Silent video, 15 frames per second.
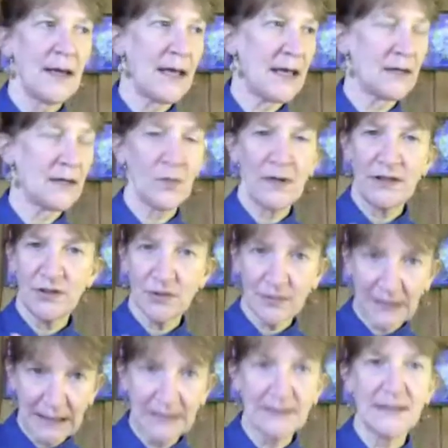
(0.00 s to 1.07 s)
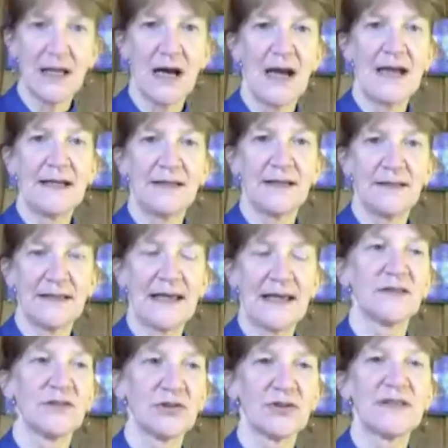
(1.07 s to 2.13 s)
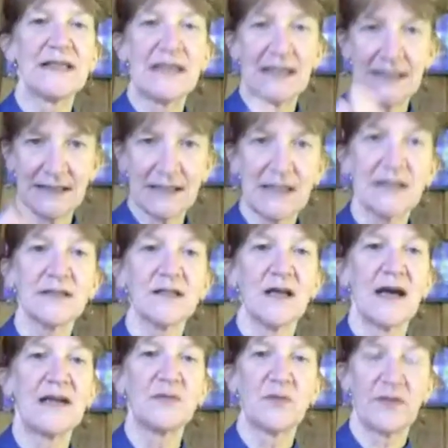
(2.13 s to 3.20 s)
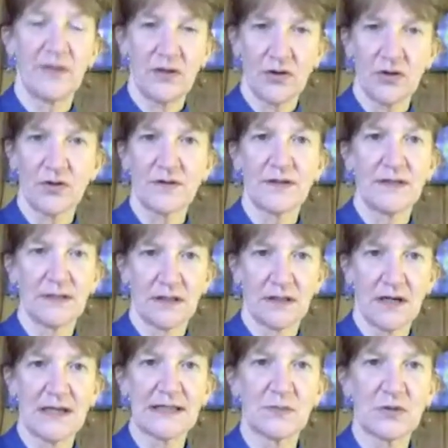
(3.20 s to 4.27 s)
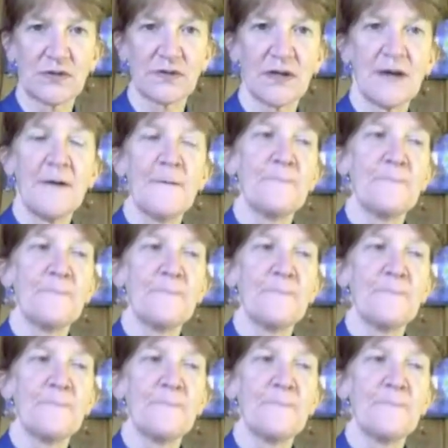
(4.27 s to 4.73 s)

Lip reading: and when you're in line, and that literally is in line with the earth and the cosmos.